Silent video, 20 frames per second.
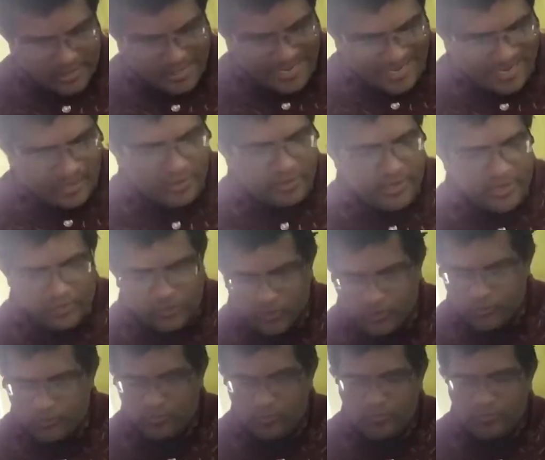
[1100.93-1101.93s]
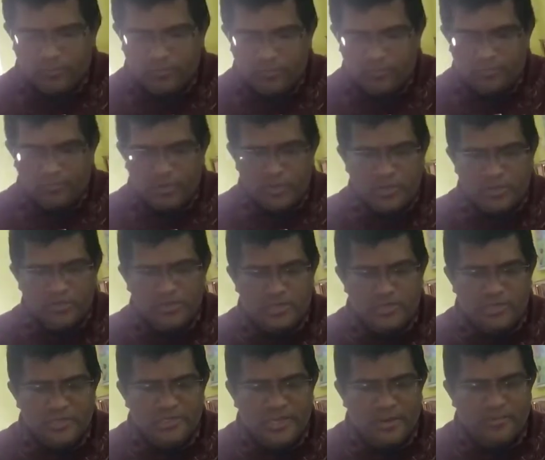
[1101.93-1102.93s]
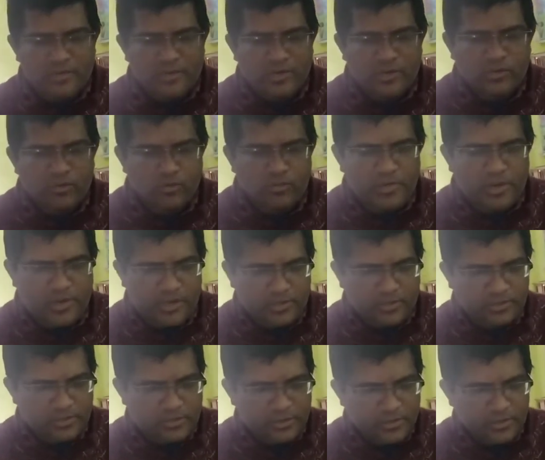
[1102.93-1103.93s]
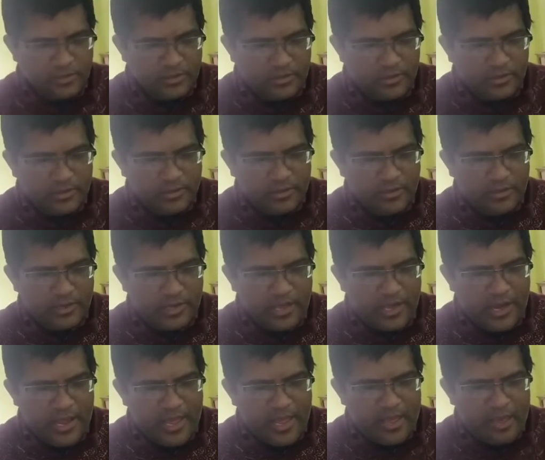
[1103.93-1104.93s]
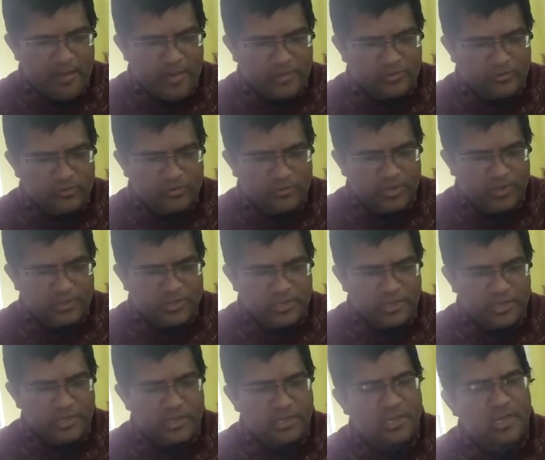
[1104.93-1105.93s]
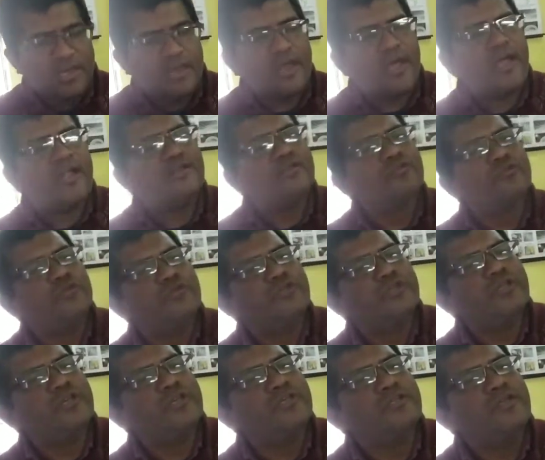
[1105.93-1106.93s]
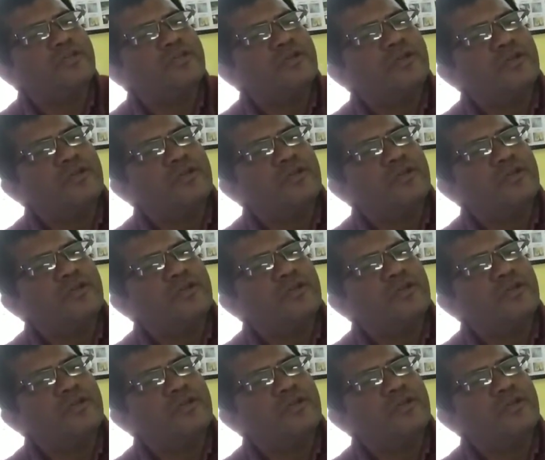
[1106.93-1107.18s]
second test tube because it is after 2 minutes. Here I also mixing, here also this